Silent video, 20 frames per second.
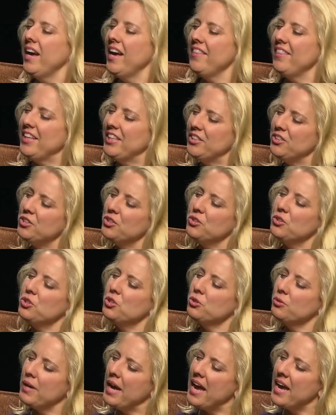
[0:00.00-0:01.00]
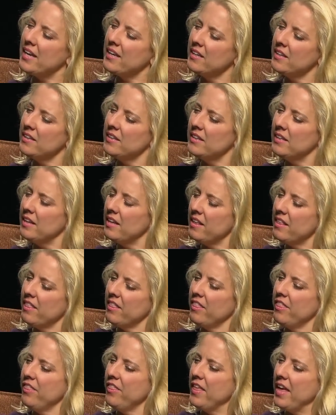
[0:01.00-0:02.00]
And then do you track
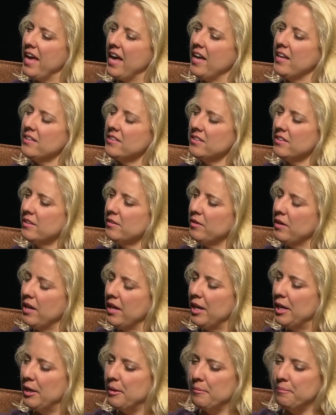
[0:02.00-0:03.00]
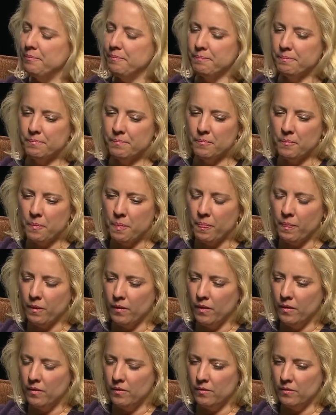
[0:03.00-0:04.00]
that um,
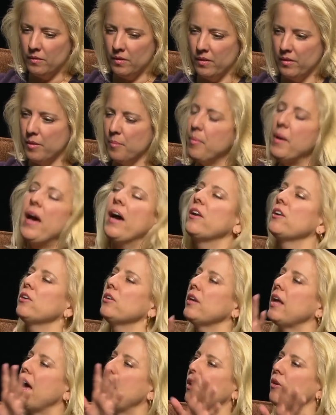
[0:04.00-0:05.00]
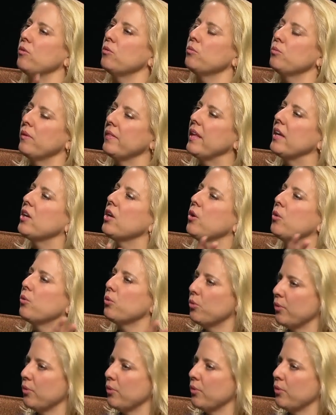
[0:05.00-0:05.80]
uh, the pattern out when they go